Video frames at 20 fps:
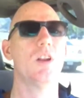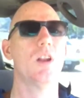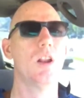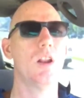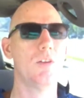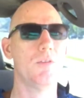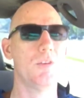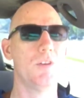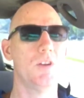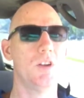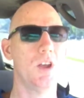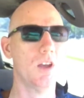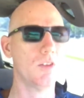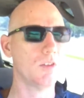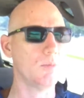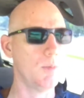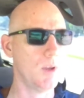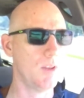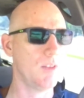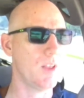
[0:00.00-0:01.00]
And if it
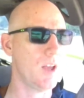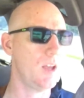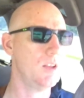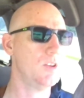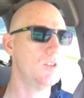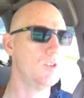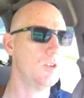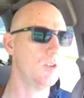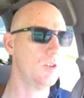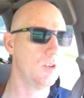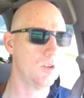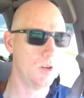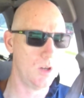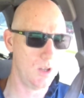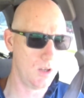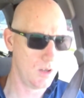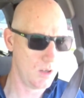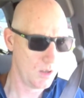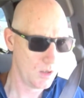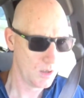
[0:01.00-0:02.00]
doesn't mean that, and you do do it,
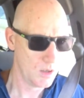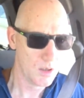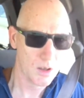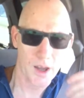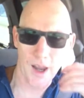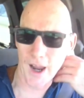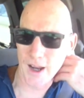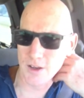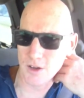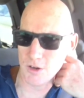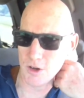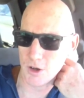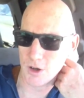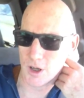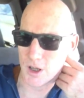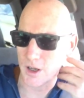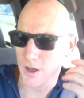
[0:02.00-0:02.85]
can you do it?